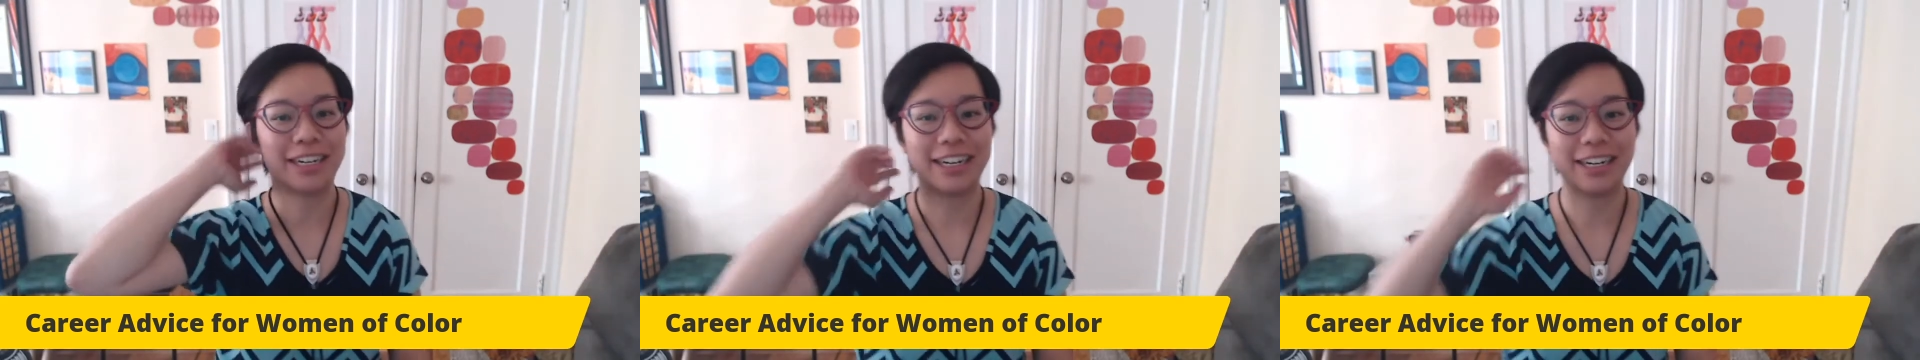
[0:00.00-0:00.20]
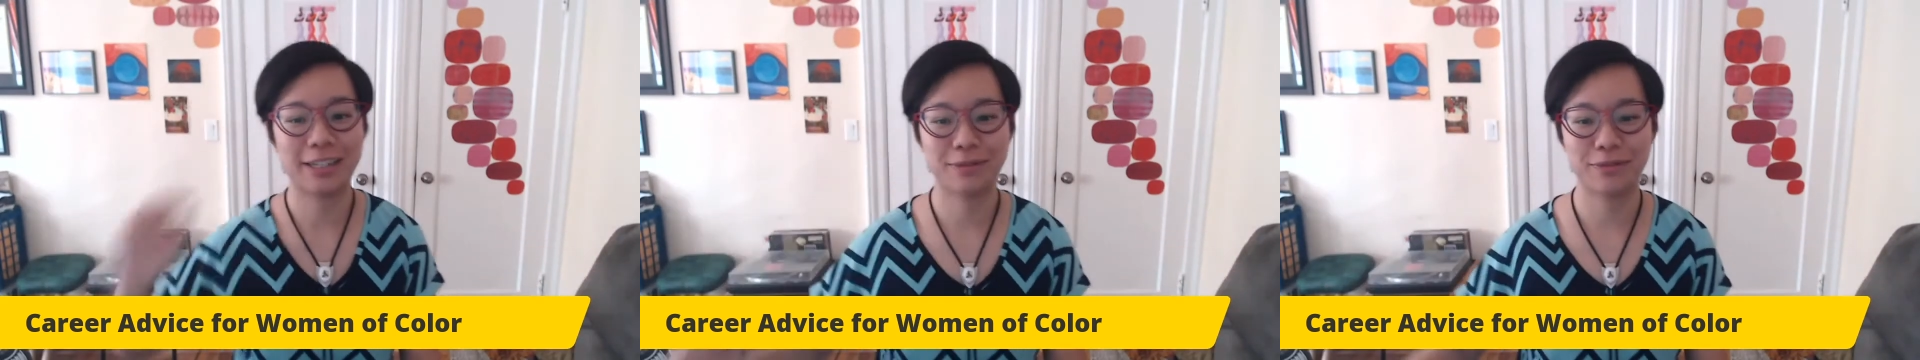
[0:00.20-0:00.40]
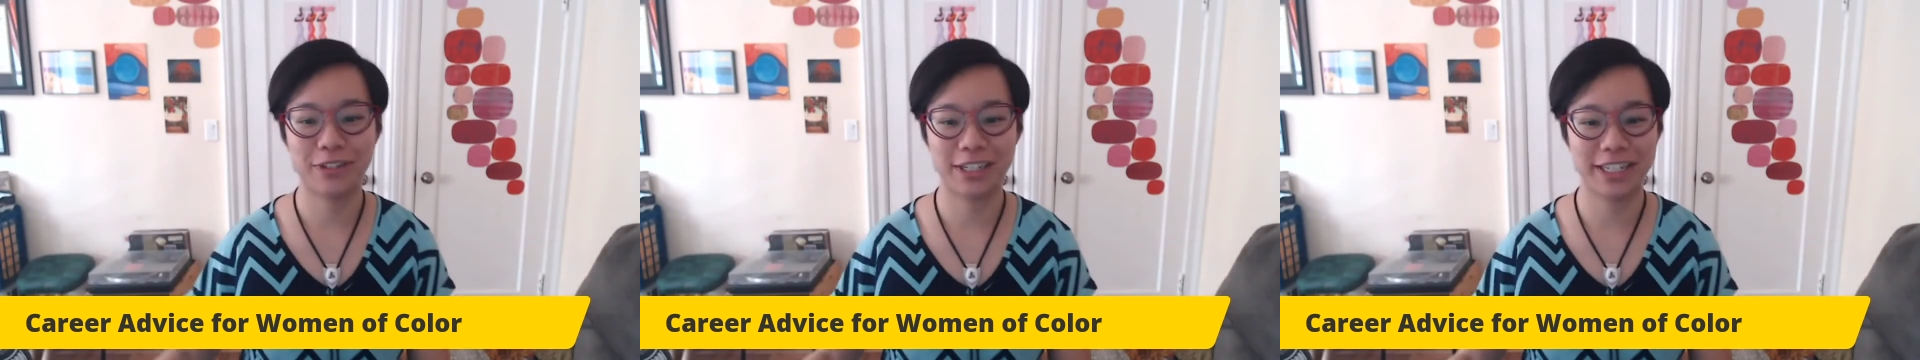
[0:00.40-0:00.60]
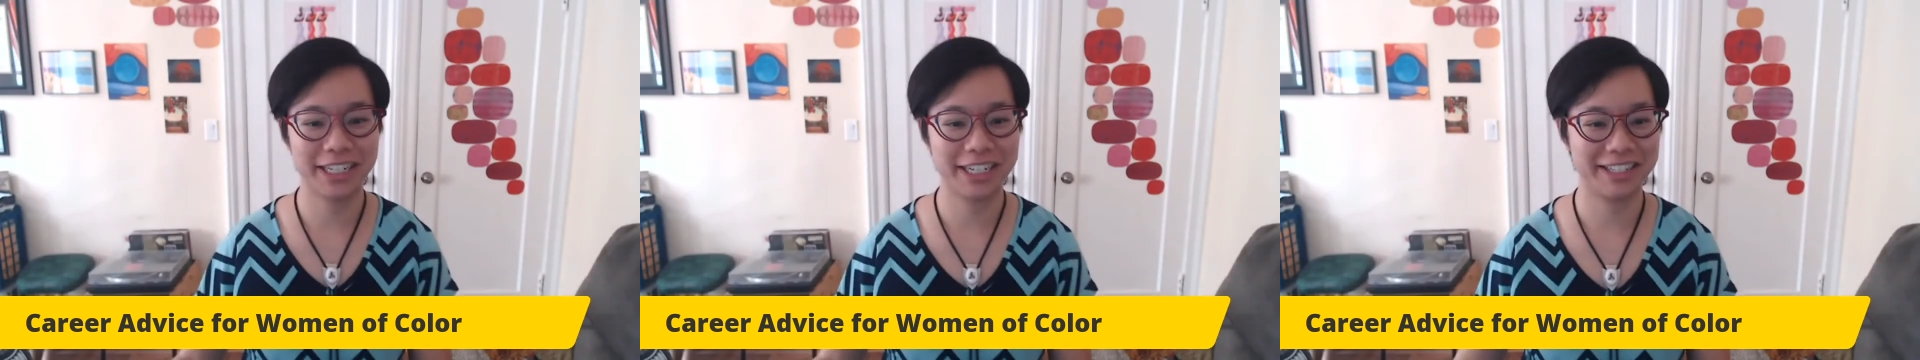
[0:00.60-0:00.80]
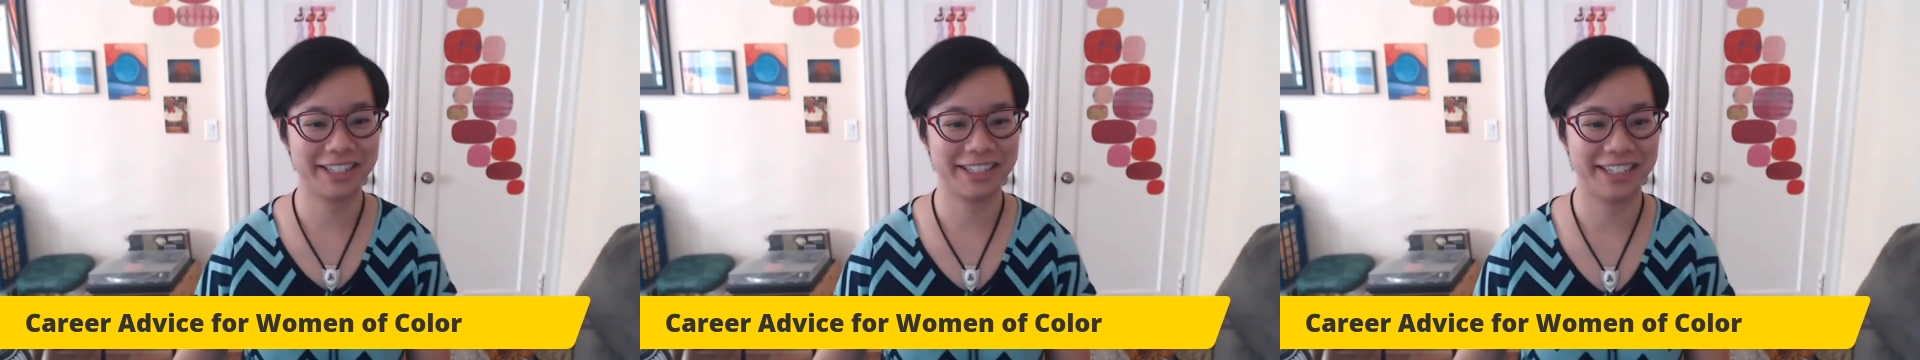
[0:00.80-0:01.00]
I'm very
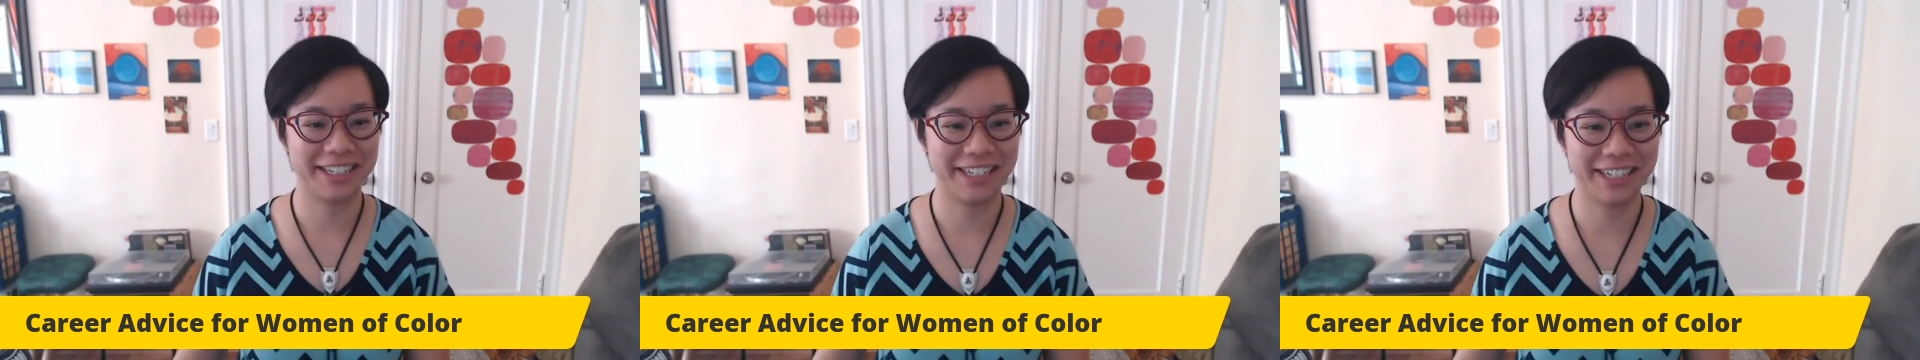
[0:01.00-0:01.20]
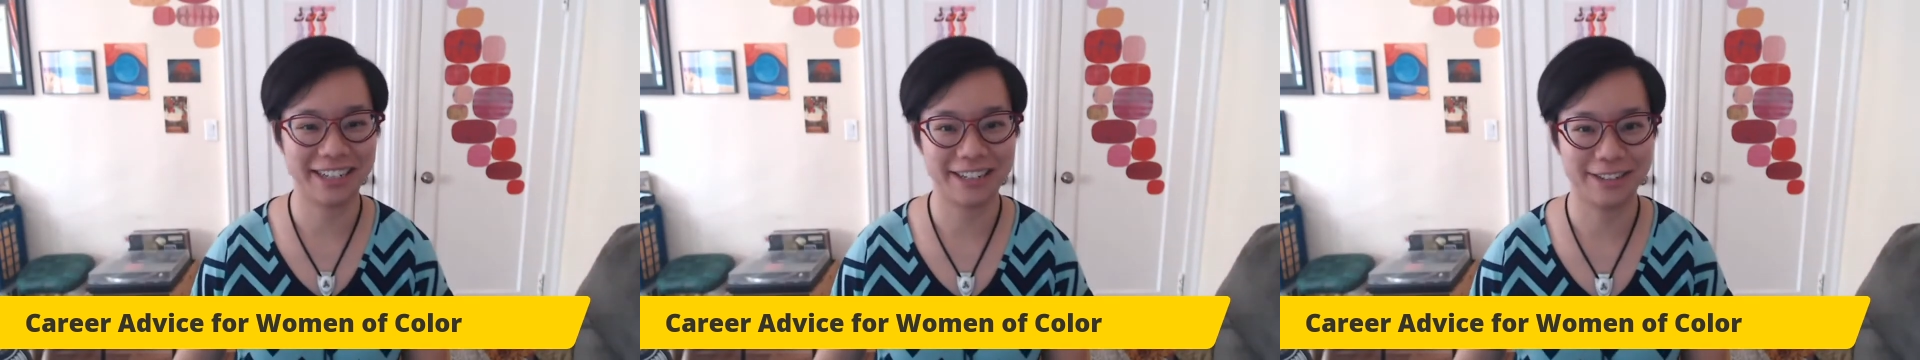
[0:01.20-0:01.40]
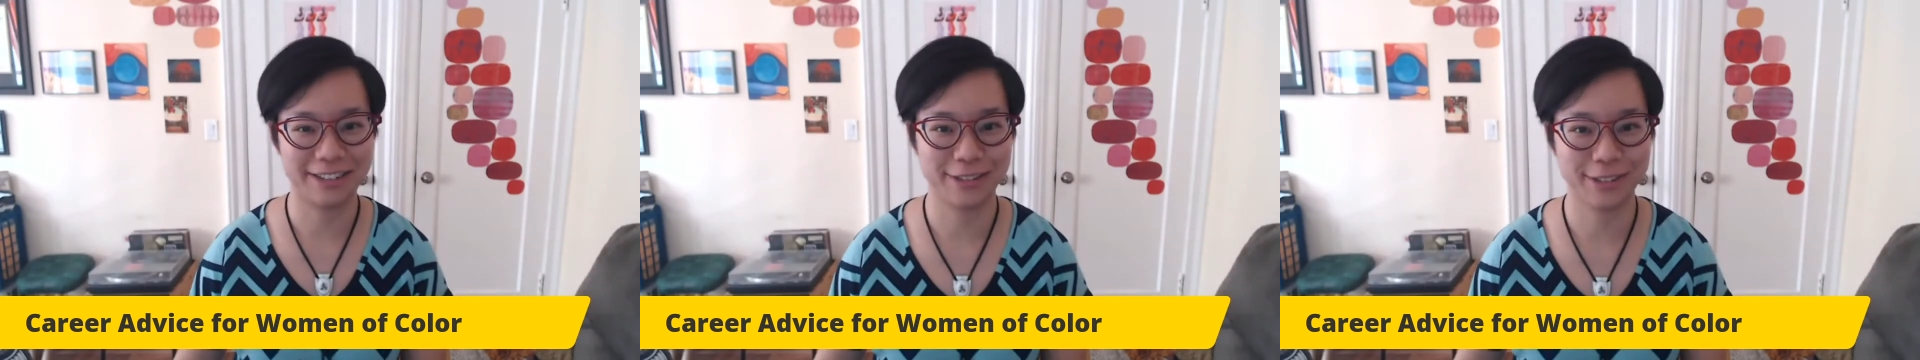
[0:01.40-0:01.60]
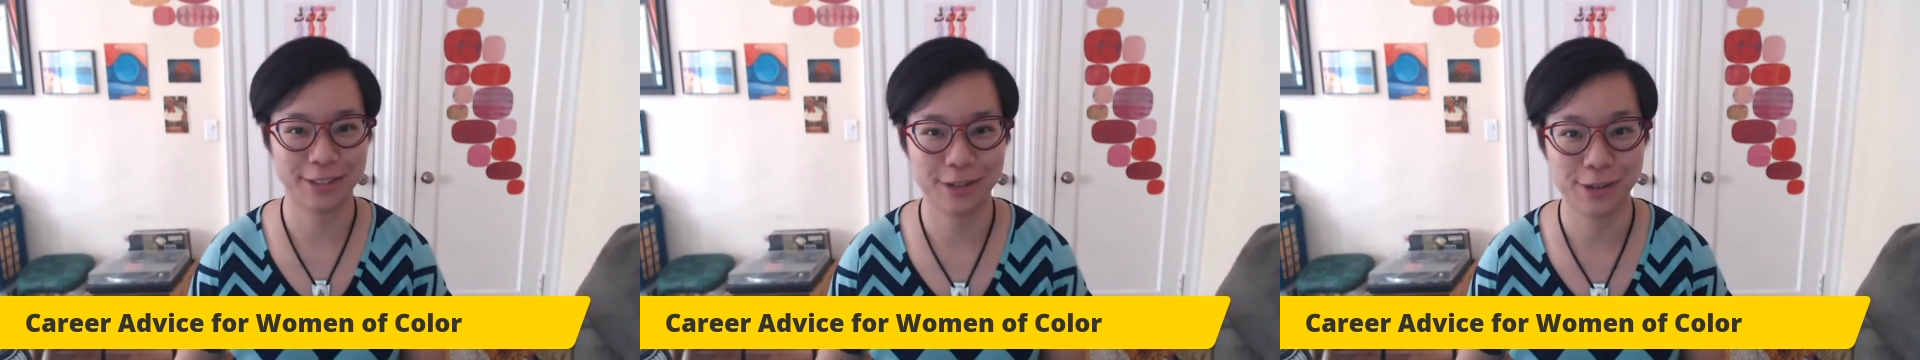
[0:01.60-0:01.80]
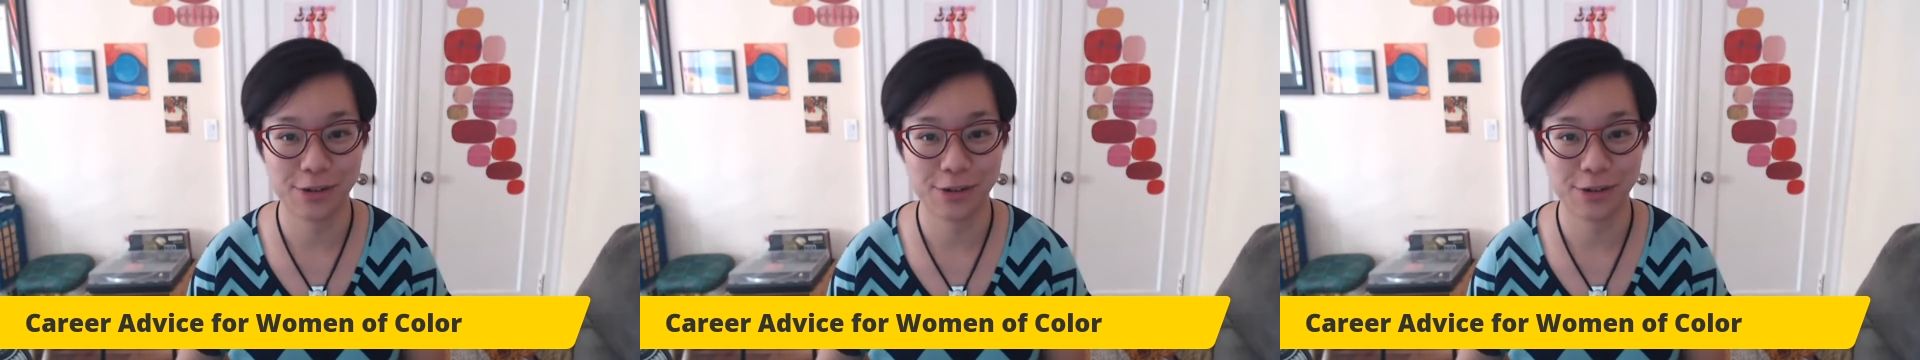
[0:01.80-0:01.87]
excited. I also